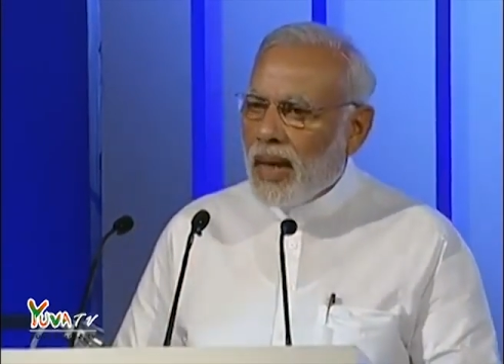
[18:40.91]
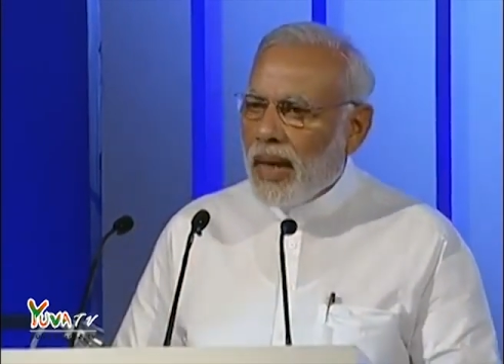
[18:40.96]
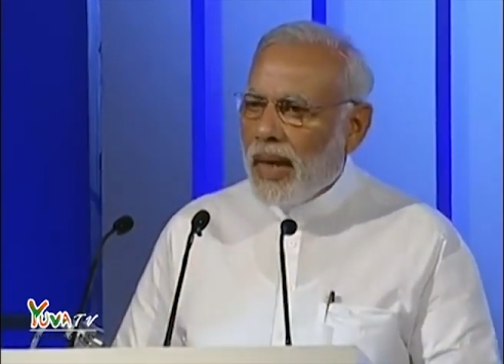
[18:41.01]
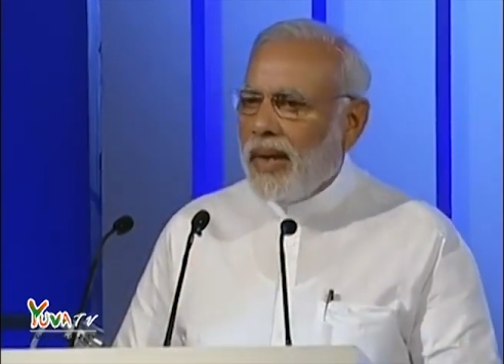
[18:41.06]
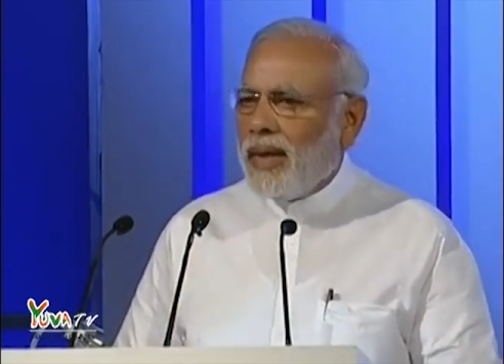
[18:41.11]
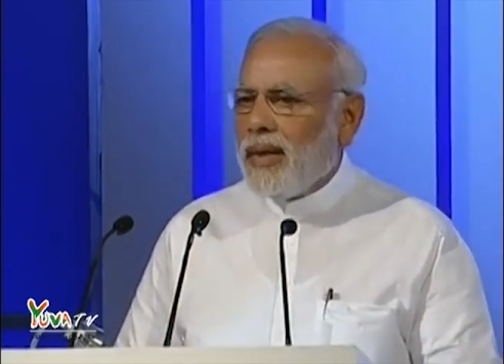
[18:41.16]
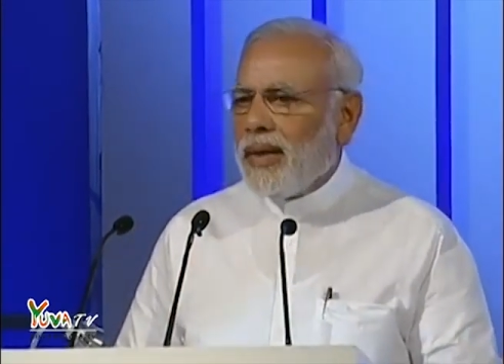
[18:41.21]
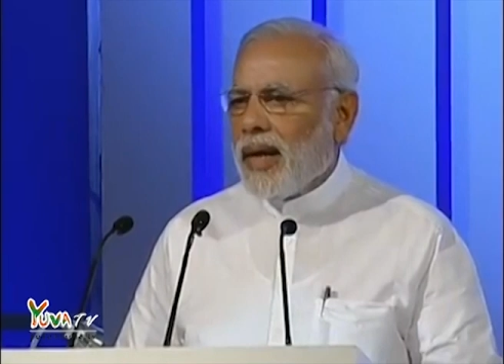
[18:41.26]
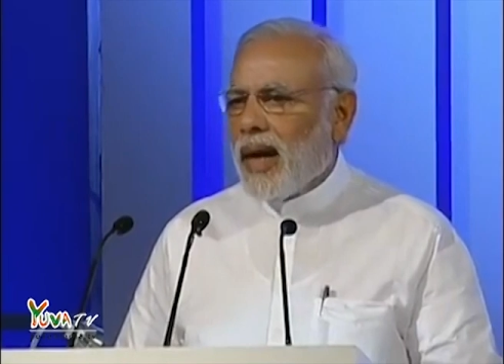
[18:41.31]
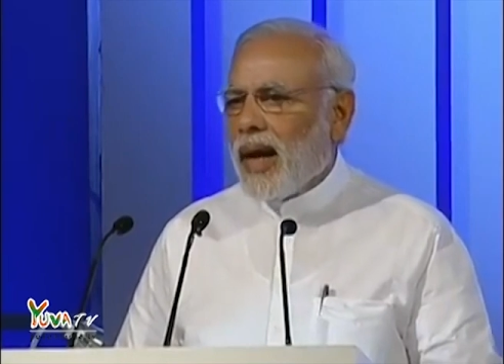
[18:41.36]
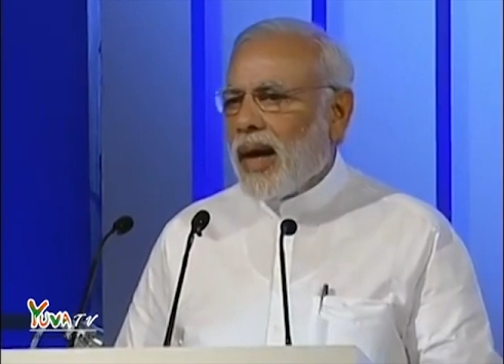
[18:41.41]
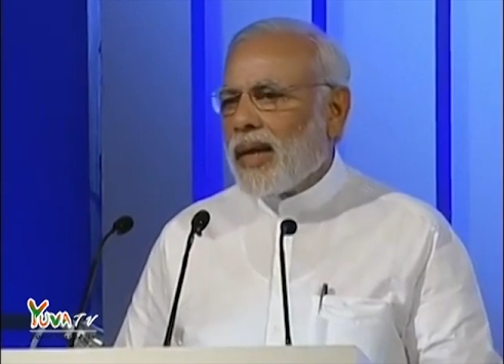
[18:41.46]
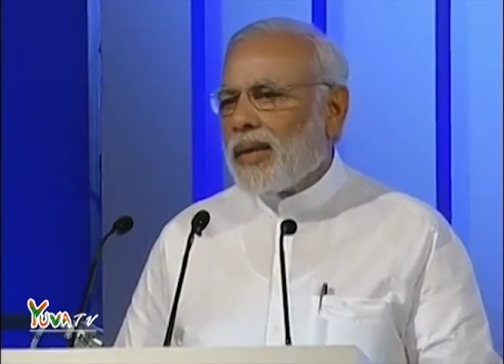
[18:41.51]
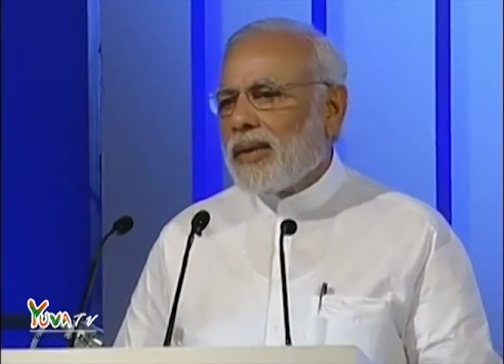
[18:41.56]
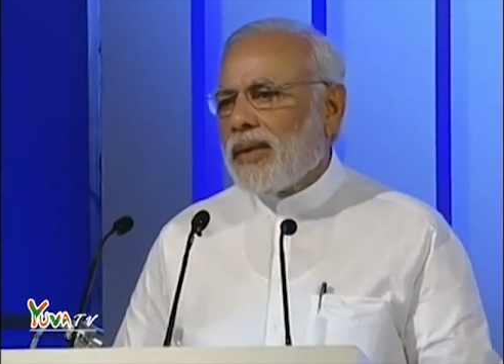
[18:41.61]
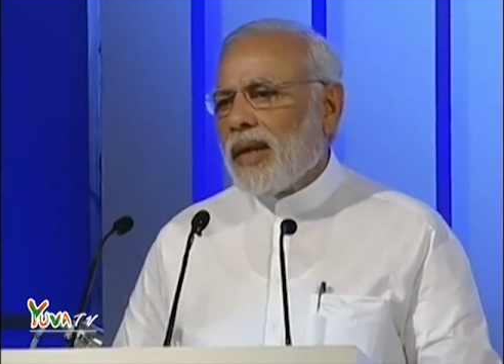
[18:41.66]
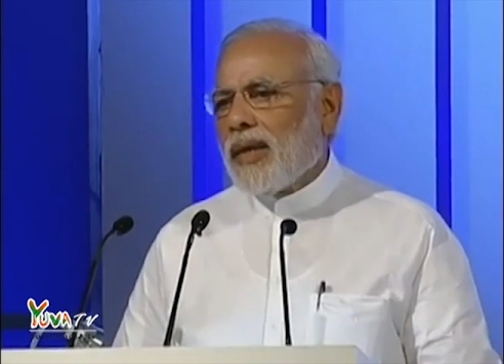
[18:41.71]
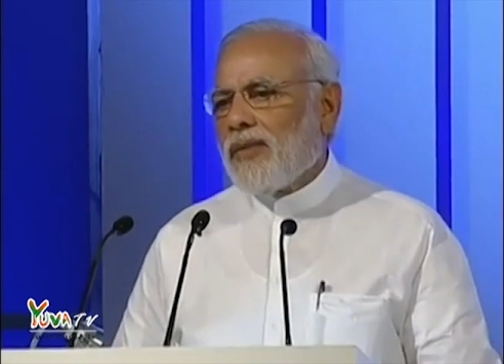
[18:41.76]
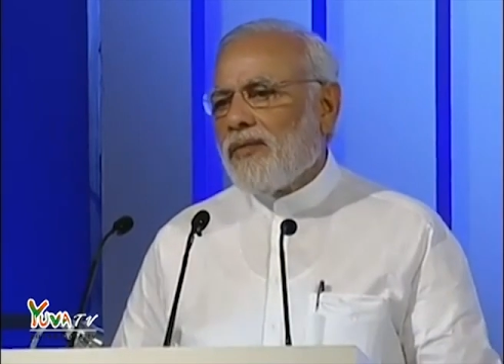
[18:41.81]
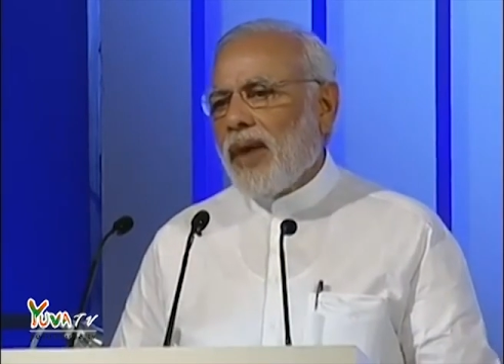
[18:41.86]
India has
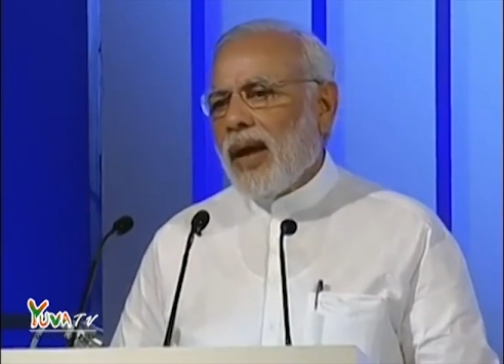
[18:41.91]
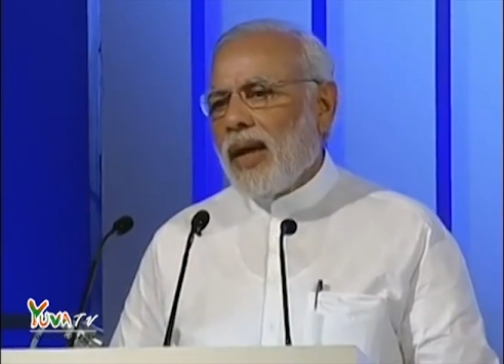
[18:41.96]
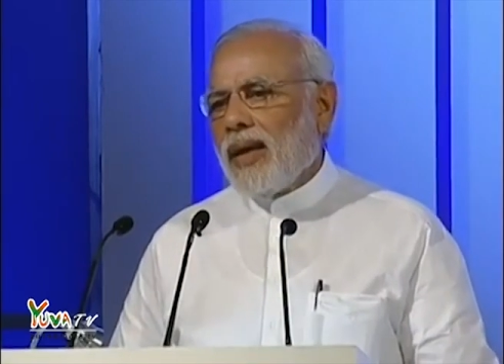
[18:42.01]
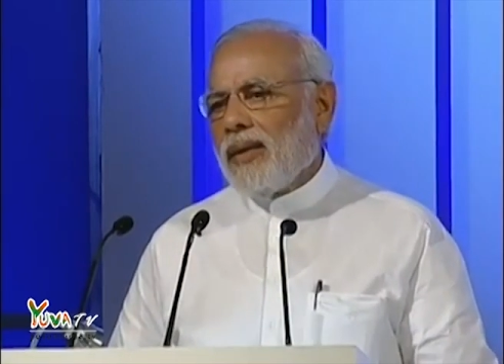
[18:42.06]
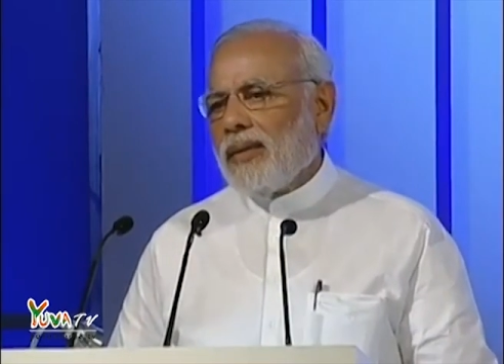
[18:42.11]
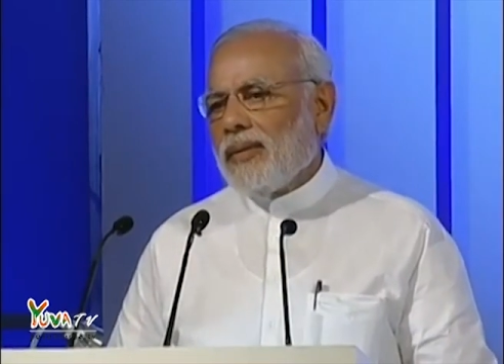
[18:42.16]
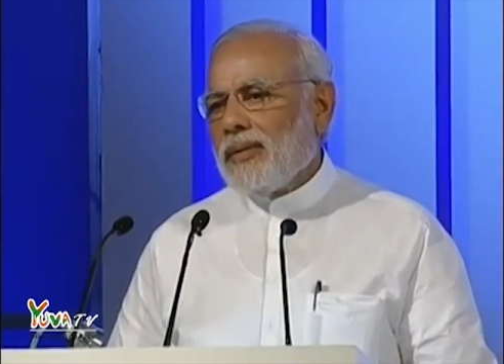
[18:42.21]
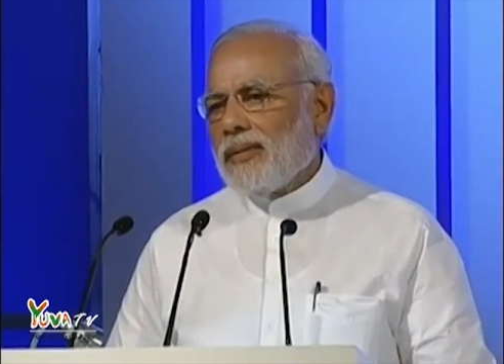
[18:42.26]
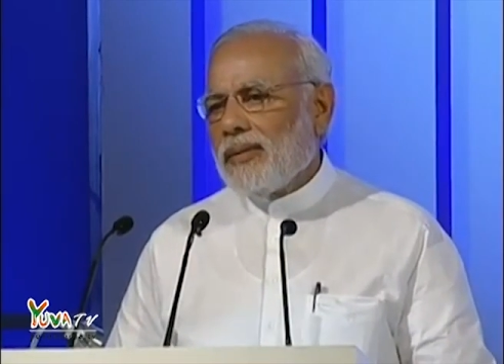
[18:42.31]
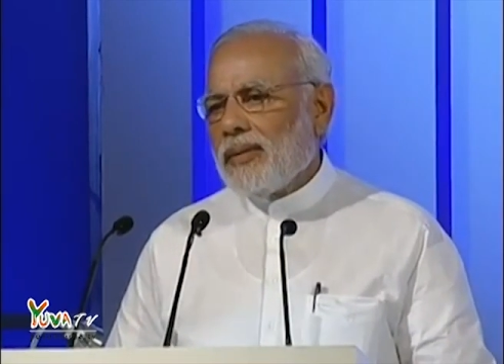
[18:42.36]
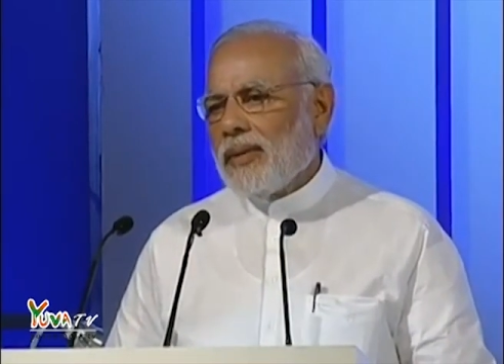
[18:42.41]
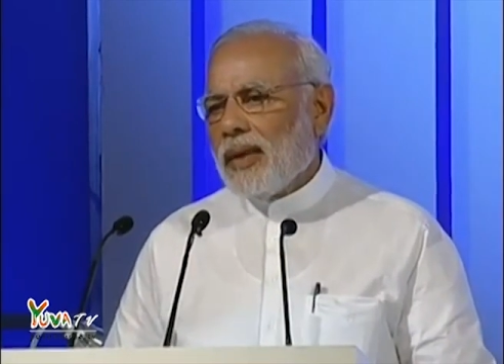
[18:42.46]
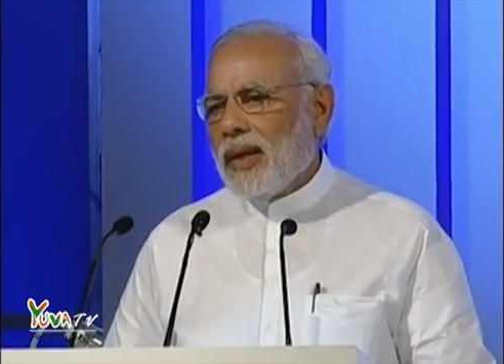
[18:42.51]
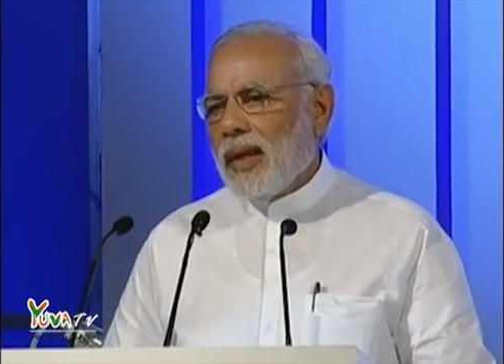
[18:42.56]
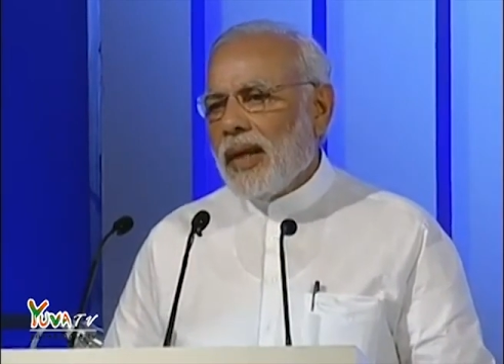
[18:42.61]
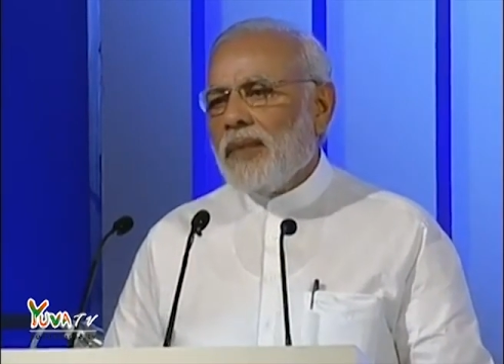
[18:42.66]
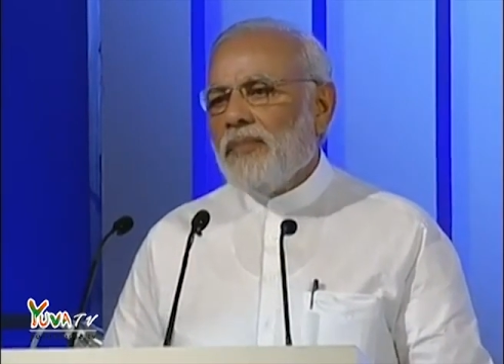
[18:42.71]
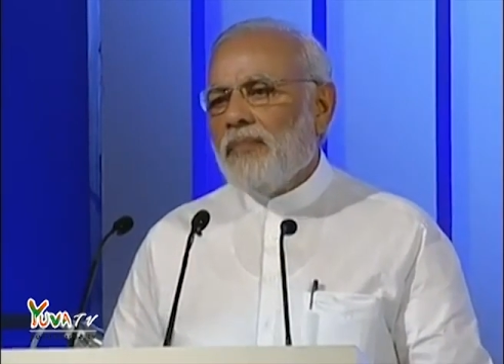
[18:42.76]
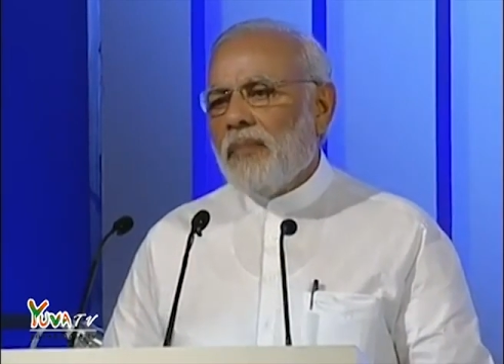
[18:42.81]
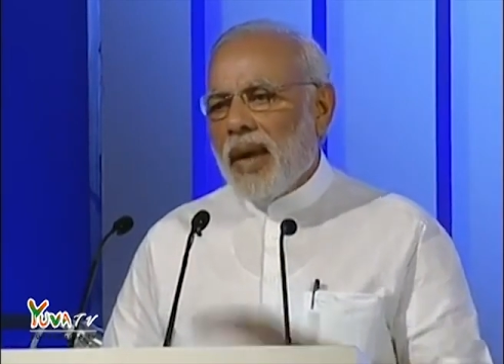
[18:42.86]
done well
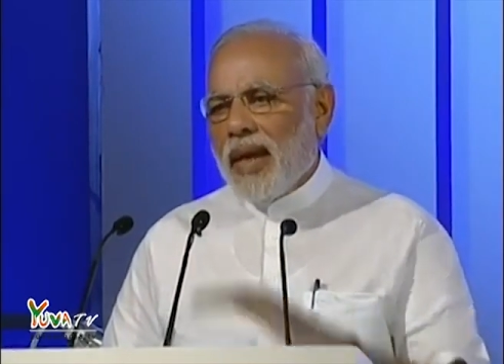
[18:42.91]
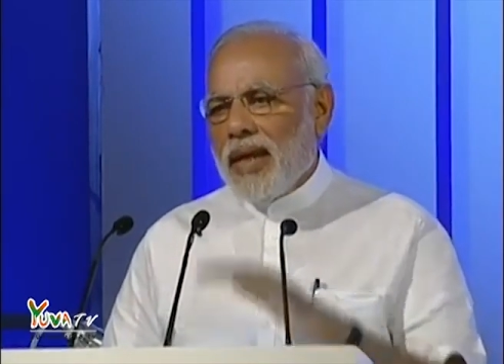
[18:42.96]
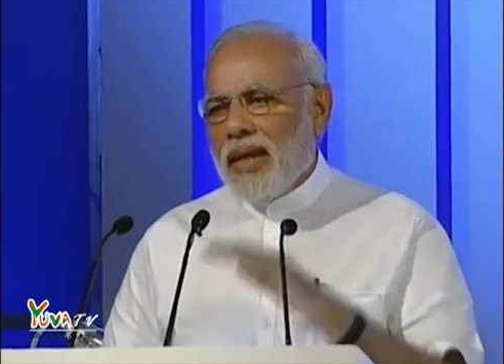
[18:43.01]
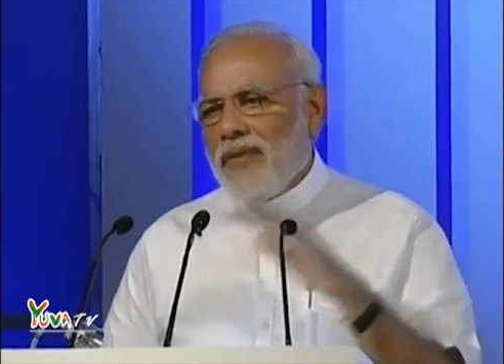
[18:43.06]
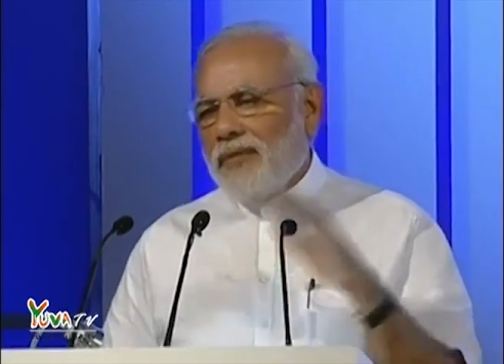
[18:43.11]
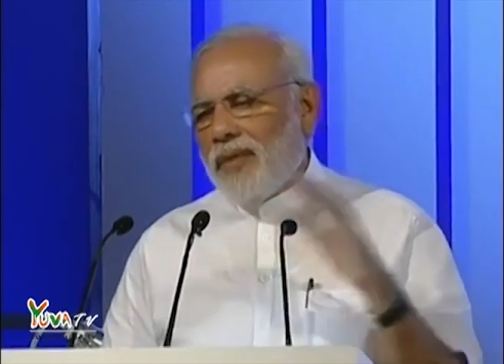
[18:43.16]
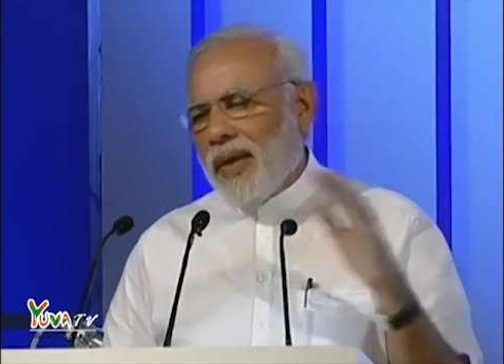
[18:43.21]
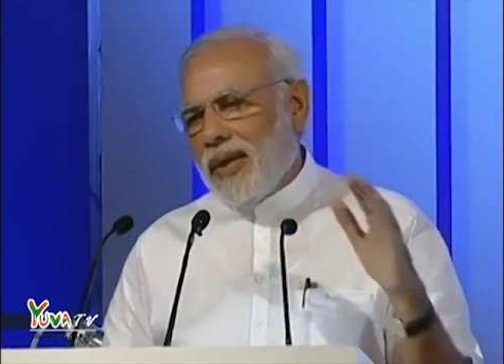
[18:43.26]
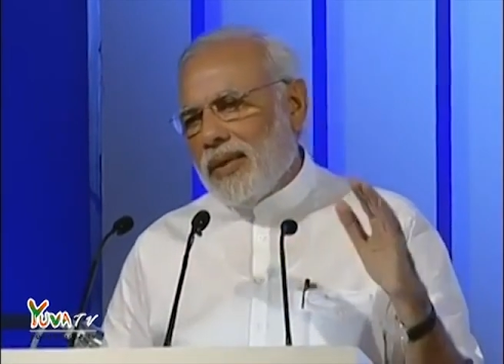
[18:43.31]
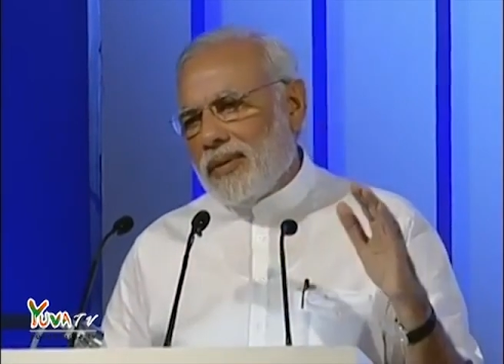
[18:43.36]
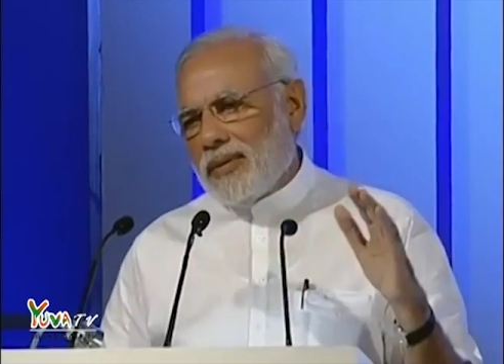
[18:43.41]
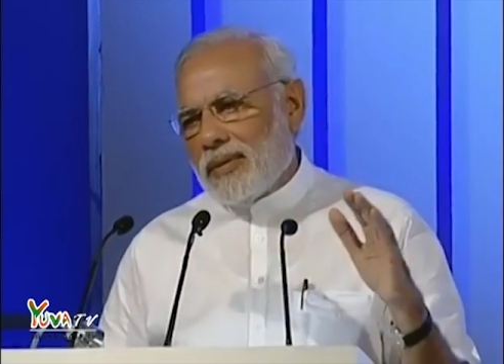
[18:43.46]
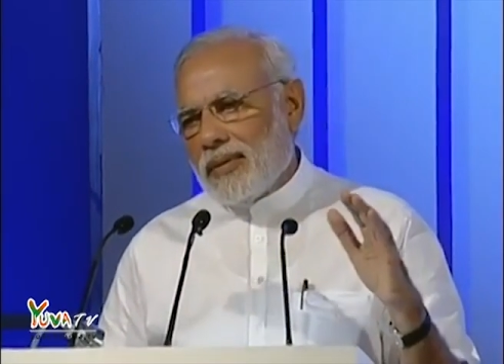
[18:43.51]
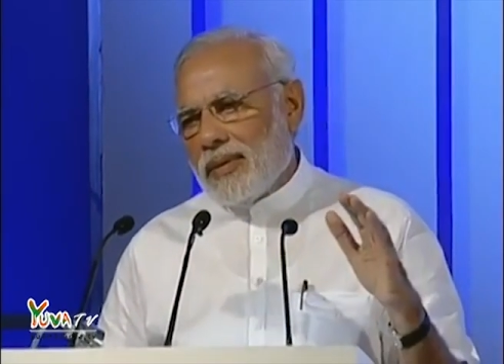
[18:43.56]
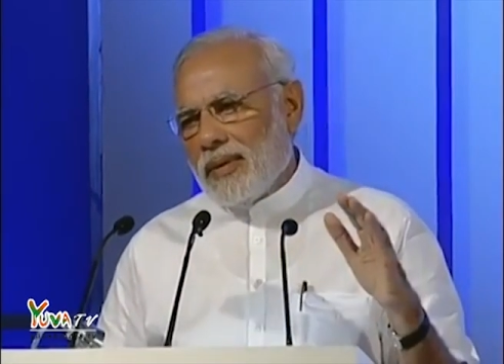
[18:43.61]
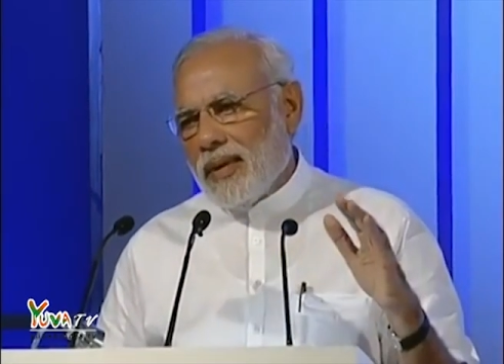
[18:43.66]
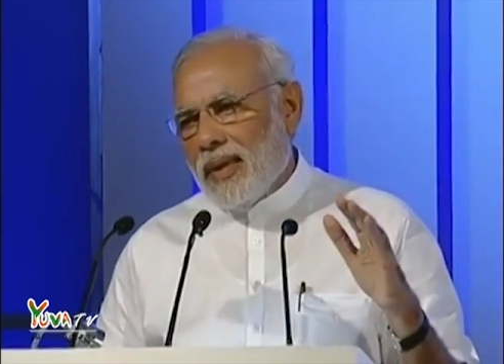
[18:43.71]
in many ways